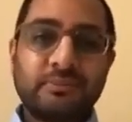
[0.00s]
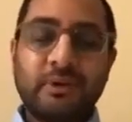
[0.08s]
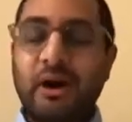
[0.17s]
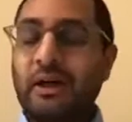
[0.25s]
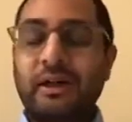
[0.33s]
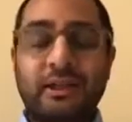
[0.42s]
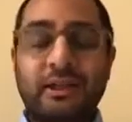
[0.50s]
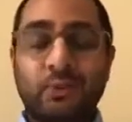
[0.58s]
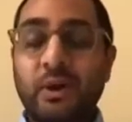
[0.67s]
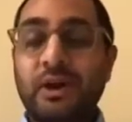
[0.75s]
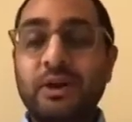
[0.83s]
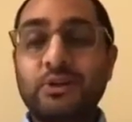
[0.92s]
that's
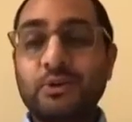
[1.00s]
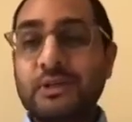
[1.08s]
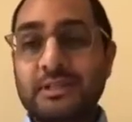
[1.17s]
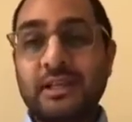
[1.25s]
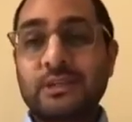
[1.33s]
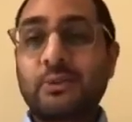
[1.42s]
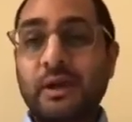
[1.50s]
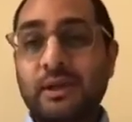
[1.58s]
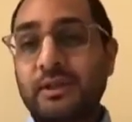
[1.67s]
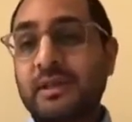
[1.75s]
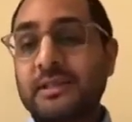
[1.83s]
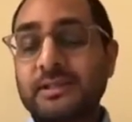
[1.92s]
why I do this, and that's why I
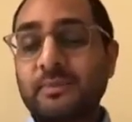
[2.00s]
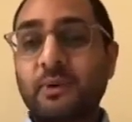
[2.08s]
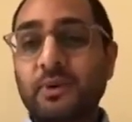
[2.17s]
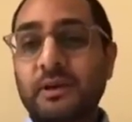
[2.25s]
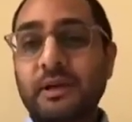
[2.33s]
think it's important.